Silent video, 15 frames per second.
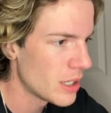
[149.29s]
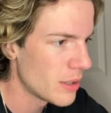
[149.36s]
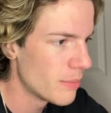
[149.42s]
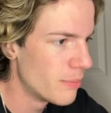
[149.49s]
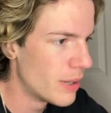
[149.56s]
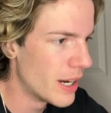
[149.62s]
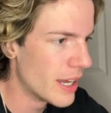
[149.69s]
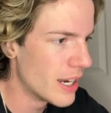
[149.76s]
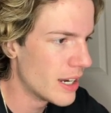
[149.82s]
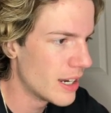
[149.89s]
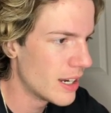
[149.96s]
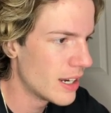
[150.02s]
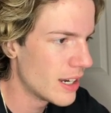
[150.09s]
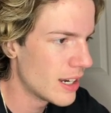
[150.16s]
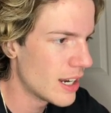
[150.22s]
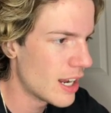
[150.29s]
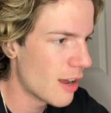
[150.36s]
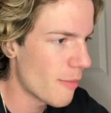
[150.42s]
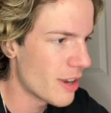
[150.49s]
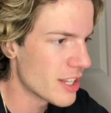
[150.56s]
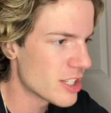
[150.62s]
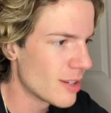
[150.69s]
But, I mean,
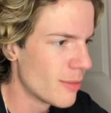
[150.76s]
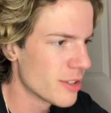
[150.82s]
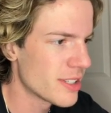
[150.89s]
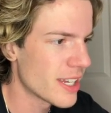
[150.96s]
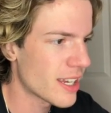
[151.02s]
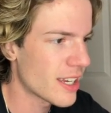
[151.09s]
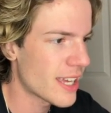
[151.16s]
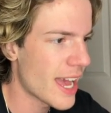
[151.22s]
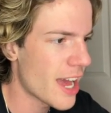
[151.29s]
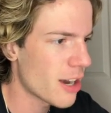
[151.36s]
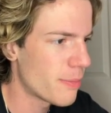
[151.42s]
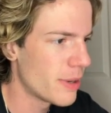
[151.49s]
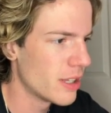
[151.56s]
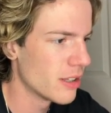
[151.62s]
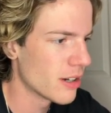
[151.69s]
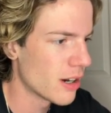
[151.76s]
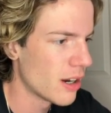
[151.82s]
it's almost like a caterpillar.